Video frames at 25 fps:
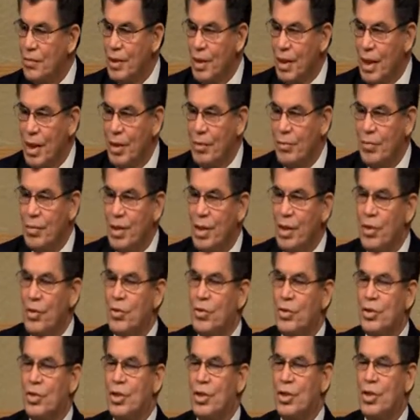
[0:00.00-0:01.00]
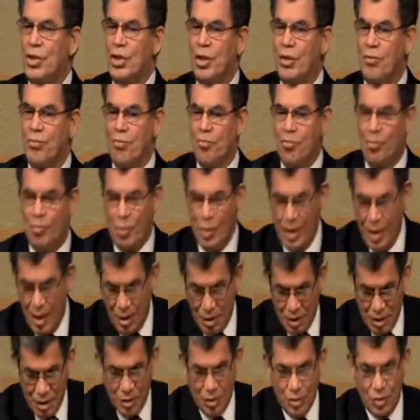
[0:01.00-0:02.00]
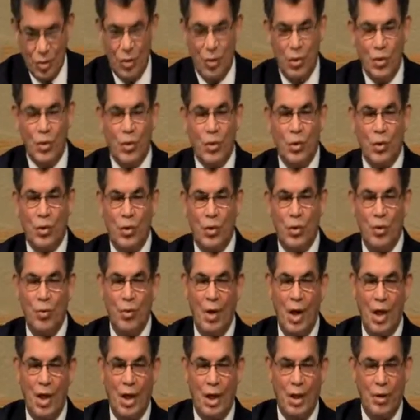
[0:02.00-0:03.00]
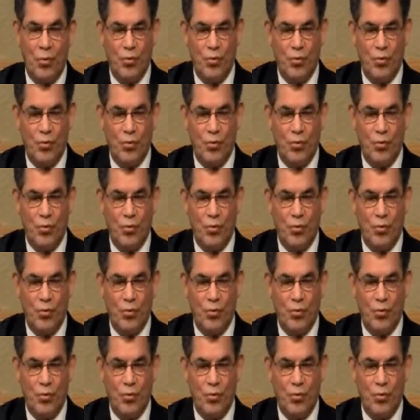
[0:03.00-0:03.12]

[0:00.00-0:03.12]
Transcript: It means to complete, to make it